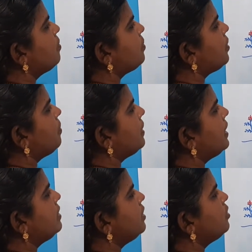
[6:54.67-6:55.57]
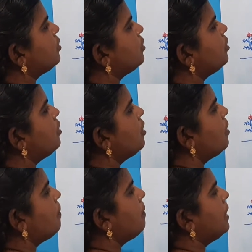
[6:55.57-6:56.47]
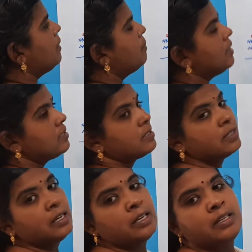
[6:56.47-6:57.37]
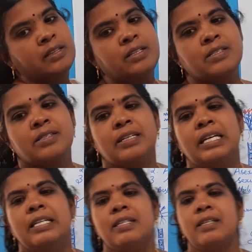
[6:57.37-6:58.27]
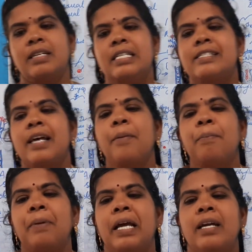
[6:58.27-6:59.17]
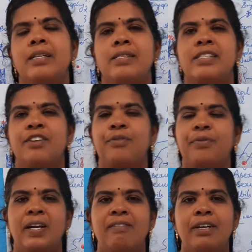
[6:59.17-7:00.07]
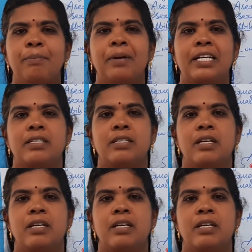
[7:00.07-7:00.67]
propagated through bulbils. In some plants, the flower bud